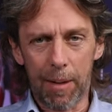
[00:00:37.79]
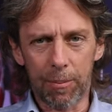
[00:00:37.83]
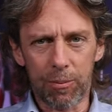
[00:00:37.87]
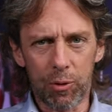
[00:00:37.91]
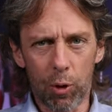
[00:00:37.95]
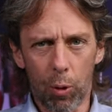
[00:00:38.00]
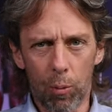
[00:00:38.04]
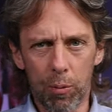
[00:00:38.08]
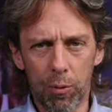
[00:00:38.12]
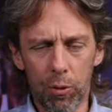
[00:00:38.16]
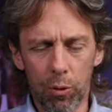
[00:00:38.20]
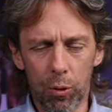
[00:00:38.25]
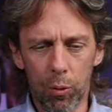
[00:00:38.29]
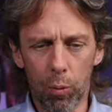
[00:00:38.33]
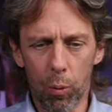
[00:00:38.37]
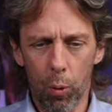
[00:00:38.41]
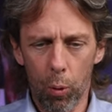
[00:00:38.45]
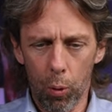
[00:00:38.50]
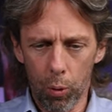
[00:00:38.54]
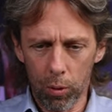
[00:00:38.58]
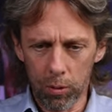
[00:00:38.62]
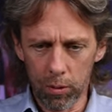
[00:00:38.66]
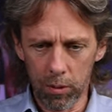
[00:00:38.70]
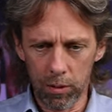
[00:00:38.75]
abdominal
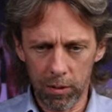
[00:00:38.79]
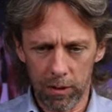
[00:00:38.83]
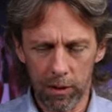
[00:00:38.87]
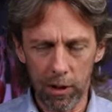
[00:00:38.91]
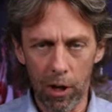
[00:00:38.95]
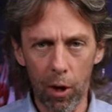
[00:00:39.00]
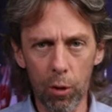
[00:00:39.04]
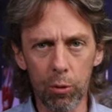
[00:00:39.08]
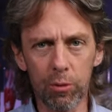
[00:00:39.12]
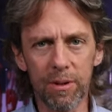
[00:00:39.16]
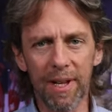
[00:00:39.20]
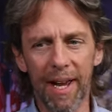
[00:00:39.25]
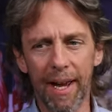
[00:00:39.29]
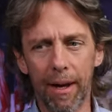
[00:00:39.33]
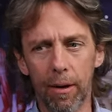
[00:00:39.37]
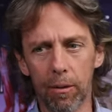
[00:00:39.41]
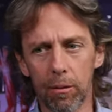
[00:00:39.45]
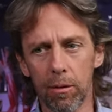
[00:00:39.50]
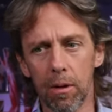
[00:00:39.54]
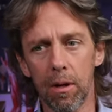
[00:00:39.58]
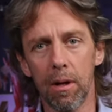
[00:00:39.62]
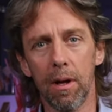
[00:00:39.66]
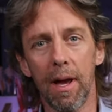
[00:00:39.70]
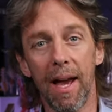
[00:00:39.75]
wall, low
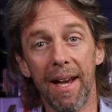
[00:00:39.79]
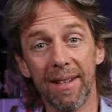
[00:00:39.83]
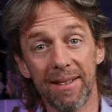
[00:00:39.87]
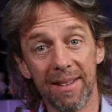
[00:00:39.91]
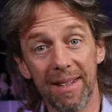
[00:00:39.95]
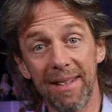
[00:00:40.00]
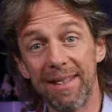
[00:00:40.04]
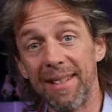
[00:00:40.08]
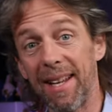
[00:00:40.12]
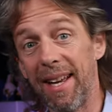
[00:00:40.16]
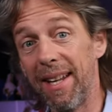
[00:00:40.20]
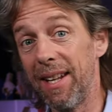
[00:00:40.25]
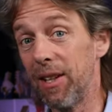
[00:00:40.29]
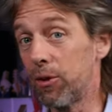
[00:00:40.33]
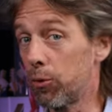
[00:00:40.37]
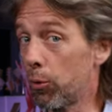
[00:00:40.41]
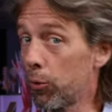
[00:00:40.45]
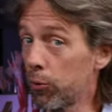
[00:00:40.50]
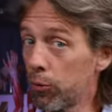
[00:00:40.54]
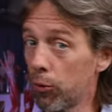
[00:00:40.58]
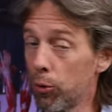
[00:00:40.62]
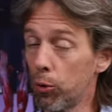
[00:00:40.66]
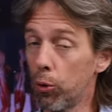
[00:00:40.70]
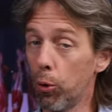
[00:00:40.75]
down. As I said, it's
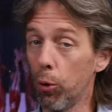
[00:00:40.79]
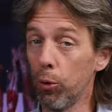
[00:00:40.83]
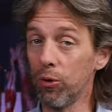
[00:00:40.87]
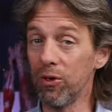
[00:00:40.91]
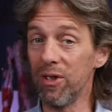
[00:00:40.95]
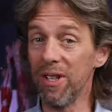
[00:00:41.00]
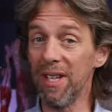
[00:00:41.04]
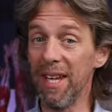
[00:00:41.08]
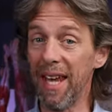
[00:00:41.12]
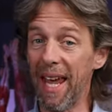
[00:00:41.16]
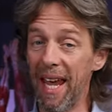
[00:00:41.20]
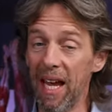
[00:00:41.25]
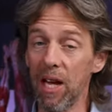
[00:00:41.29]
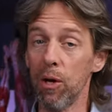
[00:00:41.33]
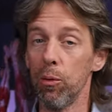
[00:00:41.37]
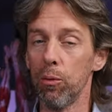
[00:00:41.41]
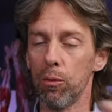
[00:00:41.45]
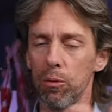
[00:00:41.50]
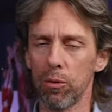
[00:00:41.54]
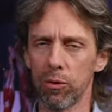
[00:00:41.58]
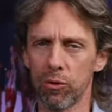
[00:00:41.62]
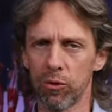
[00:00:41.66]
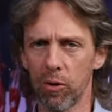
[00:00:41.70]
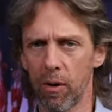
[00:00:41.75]
also called the
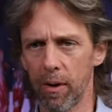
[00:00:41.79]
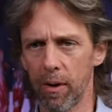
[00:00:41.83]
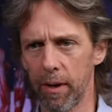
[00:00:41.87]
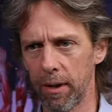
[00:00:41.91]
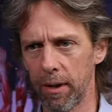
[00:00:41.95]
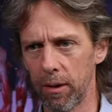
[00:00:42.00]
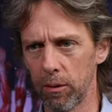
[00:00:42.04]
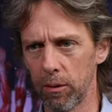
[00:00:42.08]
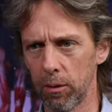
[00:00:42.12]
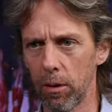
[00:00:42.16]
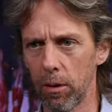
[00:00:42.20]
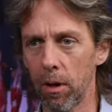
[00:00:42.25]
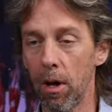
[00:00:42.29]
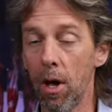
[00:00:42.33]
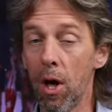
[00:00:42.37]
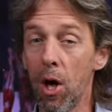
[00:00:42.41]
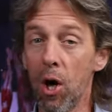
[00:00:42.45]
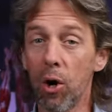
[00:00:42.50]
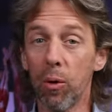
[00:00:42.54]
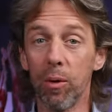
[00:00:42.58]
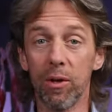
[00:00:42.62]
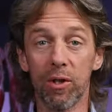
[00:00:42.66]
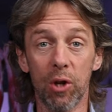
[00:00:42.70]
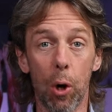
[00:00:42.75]
inguinal triangle,
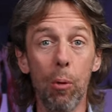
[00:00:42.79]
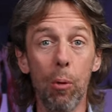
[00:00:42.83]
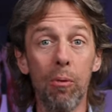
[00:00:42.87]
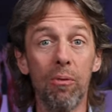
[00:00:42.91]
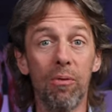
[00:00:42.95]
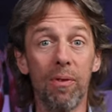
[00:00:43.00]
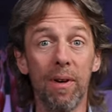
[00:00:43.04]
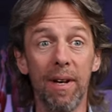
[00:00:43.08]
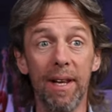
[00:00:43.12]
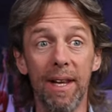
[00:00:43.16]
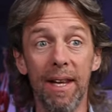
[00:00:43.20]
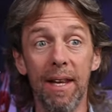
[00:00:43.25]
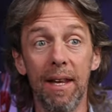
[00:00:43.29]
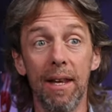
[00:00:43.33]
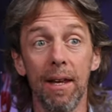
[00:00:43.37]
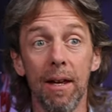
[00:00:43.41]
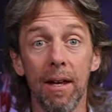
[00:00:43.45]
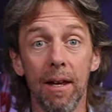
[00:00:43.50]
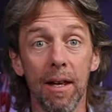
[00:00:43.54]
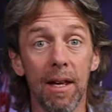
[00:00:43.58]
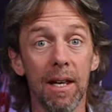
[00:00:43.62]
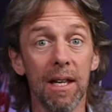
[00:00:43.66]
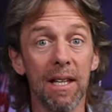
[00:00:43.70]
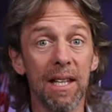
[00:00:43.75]
which hopefully
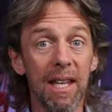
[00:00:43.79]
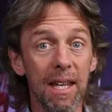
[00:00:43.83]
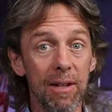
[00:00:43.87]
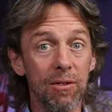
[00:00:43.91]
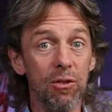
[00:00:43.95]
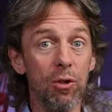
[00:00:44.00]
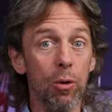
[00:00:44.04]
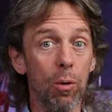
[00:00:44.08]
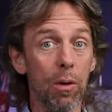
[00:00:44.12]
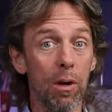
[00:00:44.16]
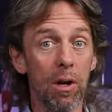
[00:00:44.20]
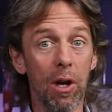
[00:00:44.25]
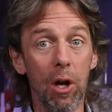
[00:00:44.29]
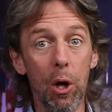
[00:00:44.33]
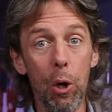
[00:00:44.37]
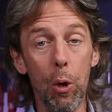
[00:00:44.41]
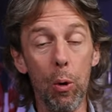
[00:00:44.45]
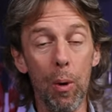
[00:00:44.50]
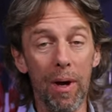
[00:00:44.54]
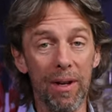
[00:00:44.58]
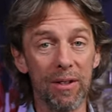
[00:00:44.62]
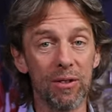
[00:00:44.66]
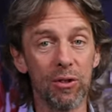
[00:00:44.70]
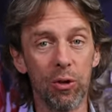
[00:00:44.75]
gives you a
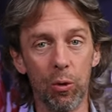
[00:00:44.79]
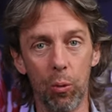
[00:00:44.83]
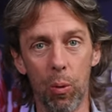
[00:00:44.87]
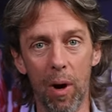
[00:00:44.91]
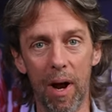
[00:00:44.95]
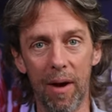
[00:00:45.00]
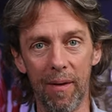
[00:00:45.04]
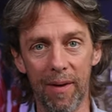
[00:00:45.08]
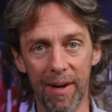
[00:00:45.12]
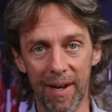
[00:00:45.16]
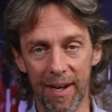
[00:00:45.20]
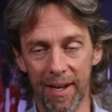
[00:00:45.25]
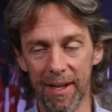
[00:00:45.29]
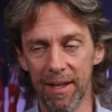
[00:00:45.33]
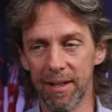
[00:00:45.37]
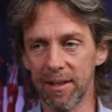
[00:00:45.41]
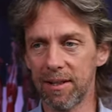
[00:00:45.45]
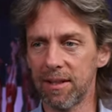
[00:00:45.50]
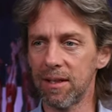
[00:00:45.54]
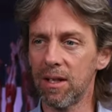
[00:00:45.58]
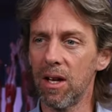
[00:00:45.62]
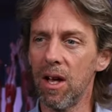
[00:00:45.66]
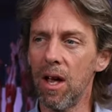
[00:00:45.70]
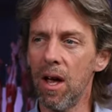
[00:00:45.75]
clue as to where it
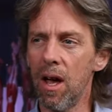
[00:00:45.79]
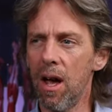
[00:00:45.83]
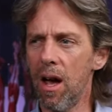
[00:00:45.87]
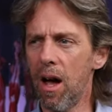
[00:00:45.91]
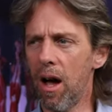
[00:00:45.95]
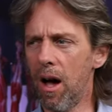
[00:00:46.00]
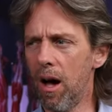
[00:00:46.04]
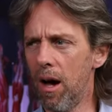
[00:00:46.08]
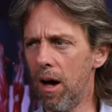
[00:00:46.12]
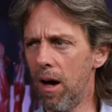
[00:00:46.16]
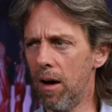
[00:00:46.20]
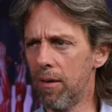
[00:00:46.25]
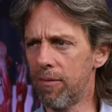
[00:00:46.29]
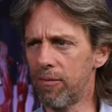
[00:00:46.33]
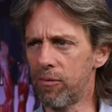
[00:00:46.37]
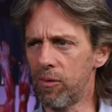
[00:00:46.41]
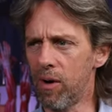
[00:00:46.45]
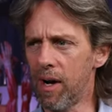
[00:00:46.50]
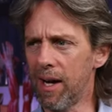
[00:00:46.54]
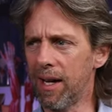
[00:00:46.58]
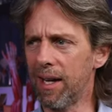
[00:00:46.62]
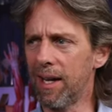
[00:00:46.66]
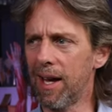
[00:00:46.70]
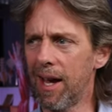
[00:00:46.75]
is. Uh,
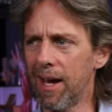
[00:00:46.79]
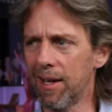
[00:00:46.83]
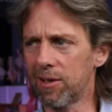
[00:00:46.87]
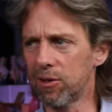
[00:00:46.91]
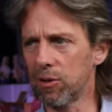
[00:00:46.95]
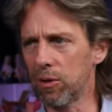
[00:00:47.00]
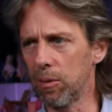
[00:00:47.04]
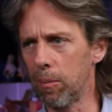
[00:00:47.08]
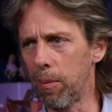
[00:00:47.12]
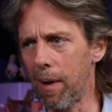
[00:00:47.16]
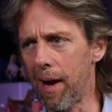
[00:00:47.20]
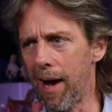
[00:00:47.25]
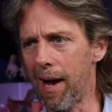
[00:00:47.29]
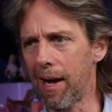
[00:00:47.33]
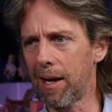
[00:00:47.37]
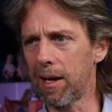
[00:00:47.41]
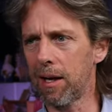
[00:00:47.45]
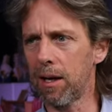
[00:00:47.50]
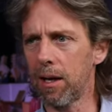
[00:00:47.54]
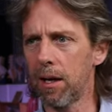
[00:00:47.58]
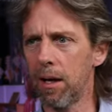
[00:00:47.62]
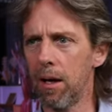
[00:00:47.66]
Frank Hesselbach